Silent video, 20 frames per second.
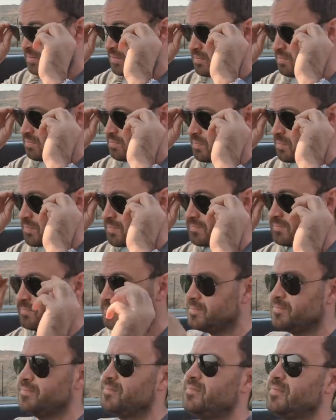
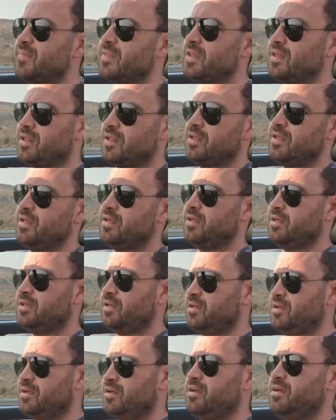(silence)